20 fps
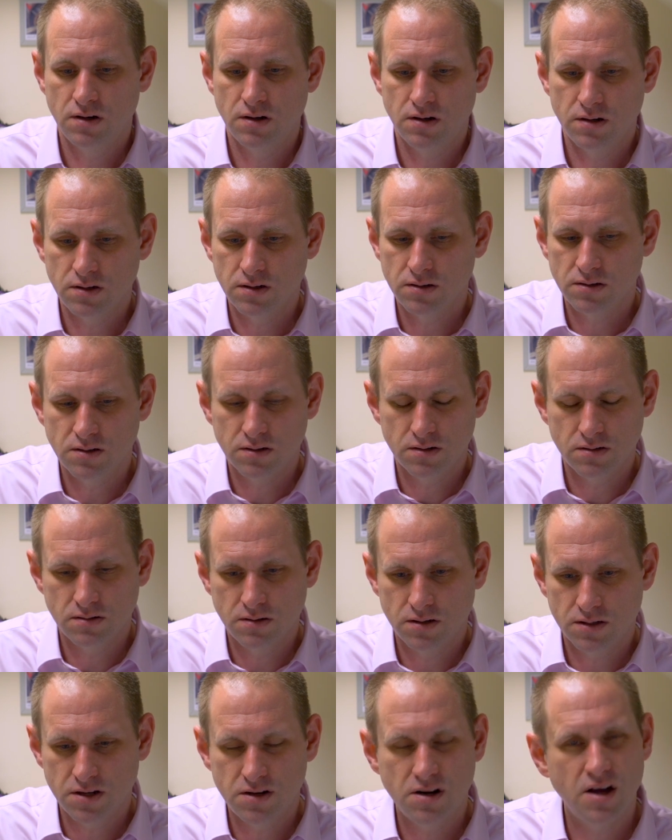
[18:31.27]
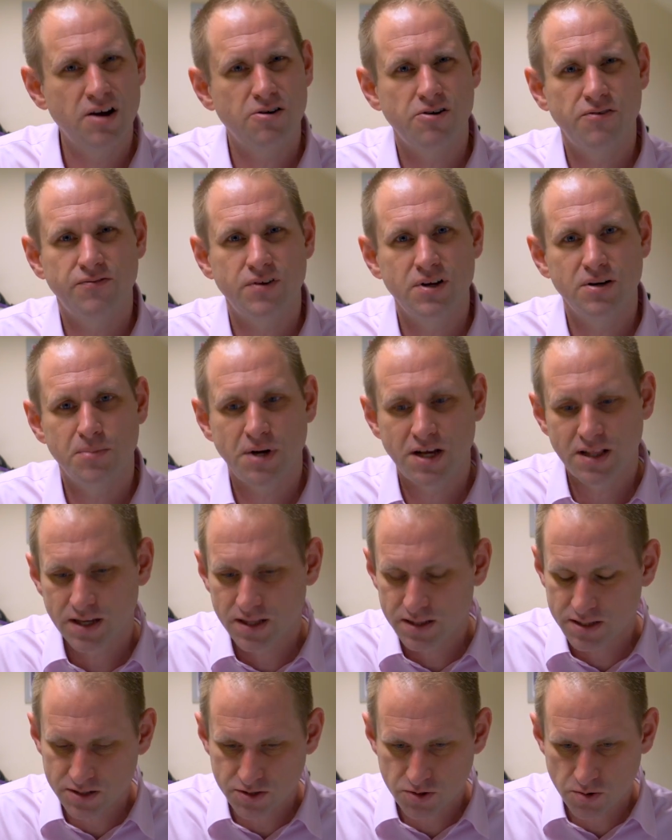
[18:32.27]
I don't know how I feel about
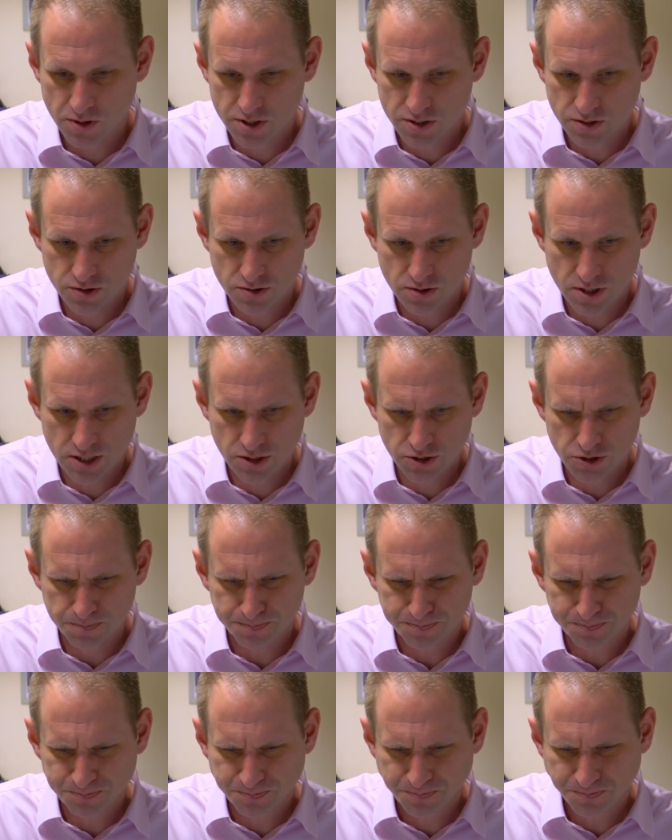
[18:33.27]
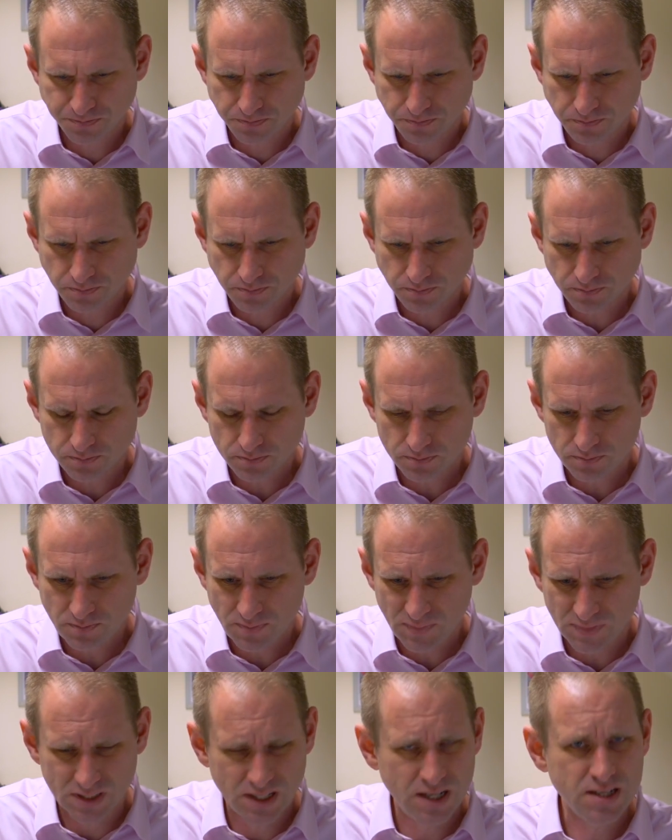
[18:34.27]
that. That's quite strange.
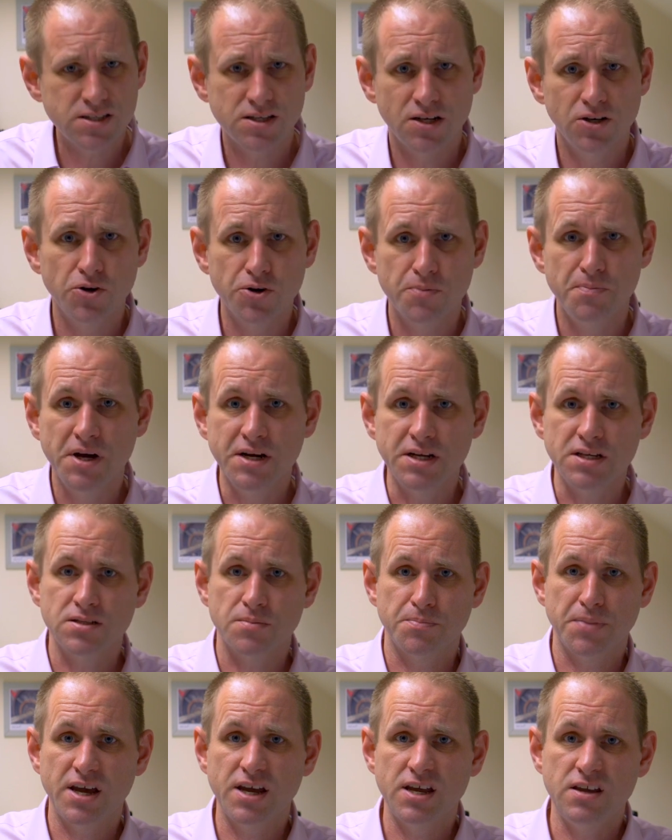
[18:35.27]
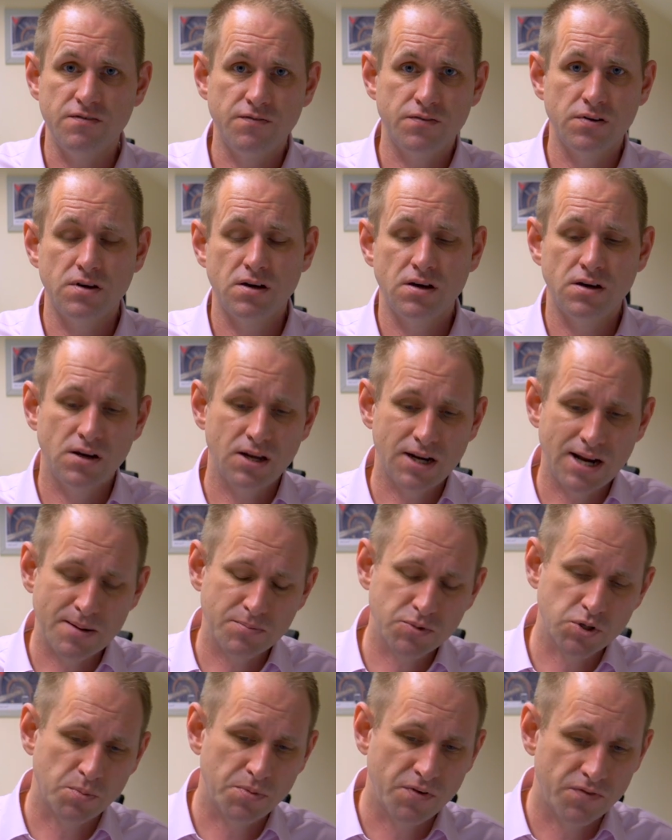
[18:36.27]
That's a lot of money to pay for a
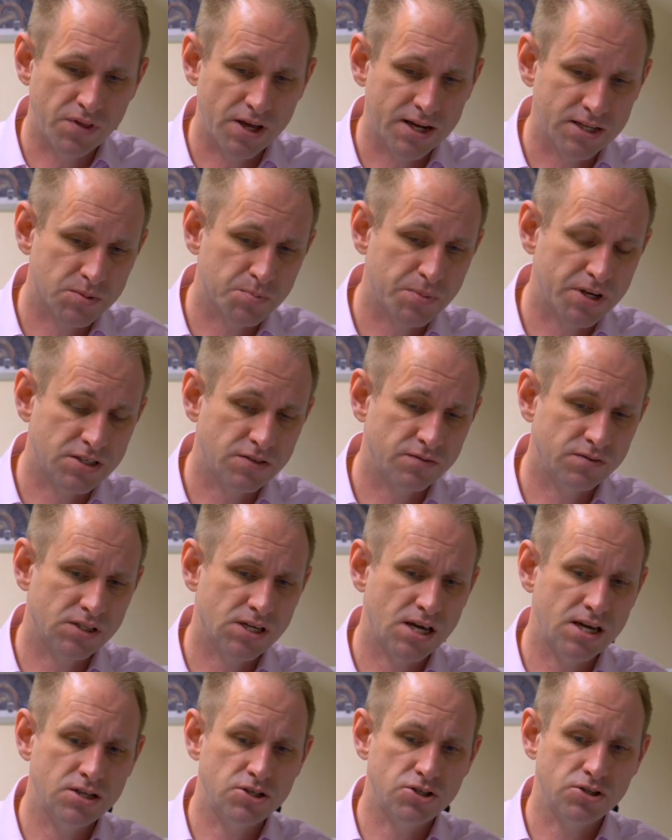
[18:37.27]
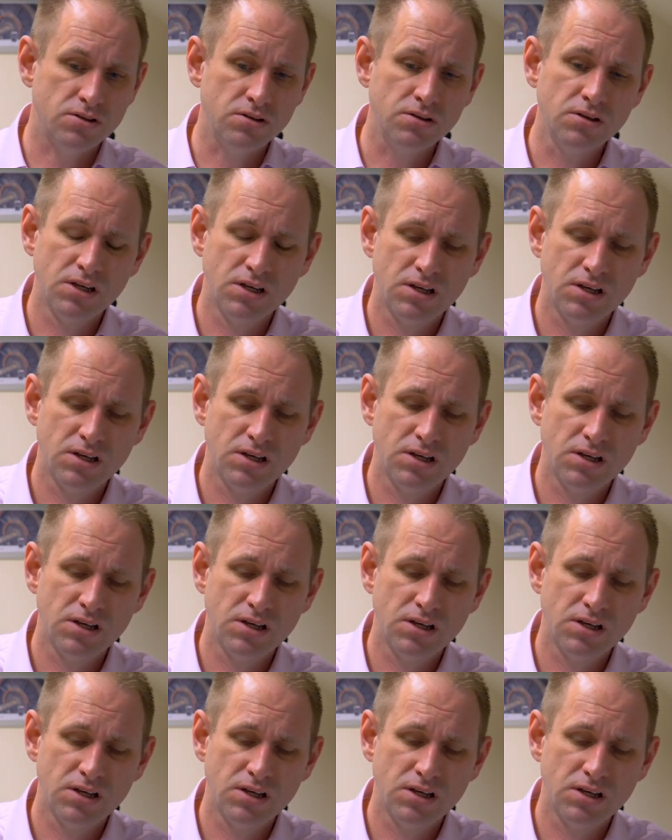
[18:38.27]
laptop of that specification.